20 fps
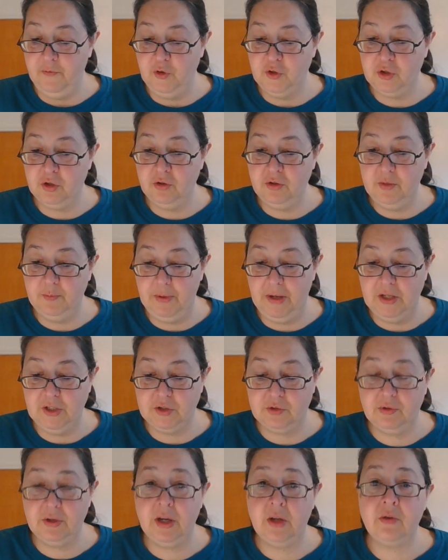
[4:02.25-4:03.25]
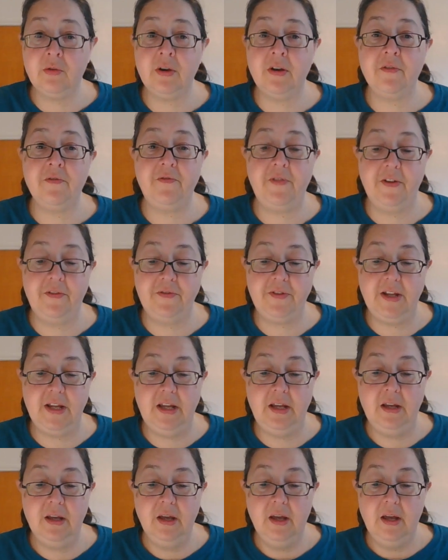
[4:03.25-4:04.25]
you turn to page
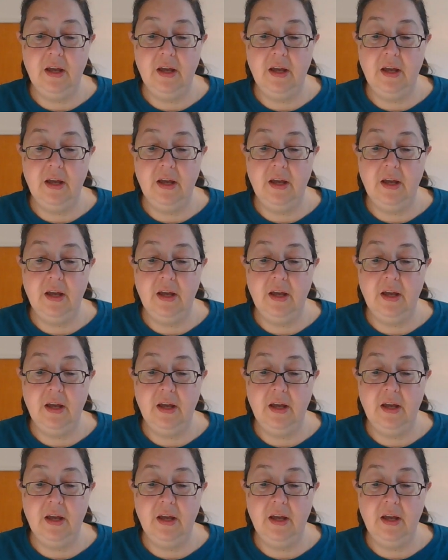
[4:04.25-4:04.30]
350,